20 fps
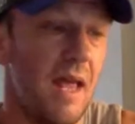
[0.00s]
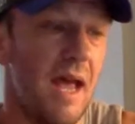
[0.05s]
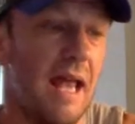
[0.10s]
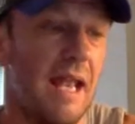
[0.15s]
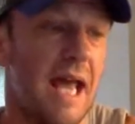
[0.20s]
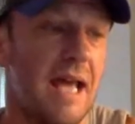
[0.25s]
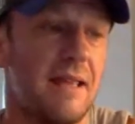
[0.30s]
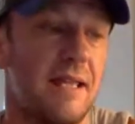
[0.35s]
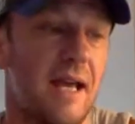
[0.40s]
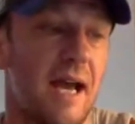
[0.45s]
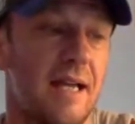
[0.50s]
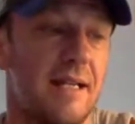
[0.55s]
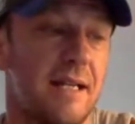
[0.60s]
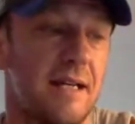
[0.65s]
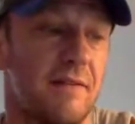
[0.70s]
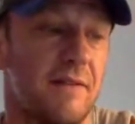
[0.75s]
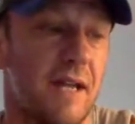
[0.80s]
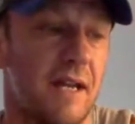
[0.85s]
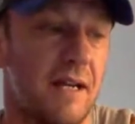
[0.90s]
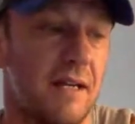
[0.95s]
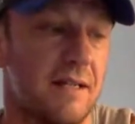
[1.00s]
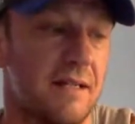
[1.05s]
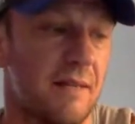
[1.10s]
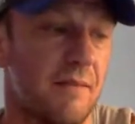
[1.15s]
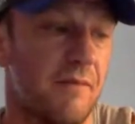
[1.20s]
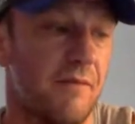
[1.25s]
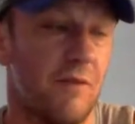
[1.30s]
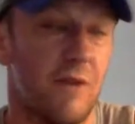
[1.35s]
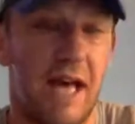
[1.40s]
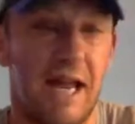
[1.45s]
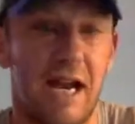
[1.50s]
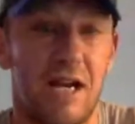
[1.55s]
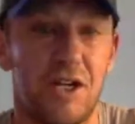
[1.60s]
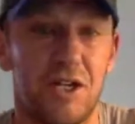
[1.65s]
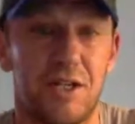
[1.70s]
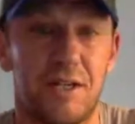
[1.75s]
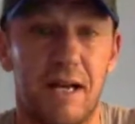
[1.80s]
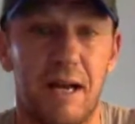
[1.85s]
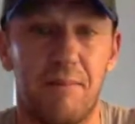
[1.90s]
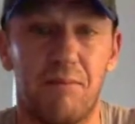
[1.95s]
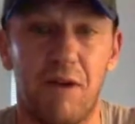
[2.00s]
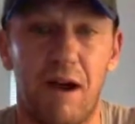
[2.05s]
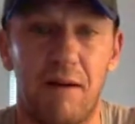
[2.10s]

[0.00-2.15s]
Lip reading: I like the idea of getting some Fournette. I just think I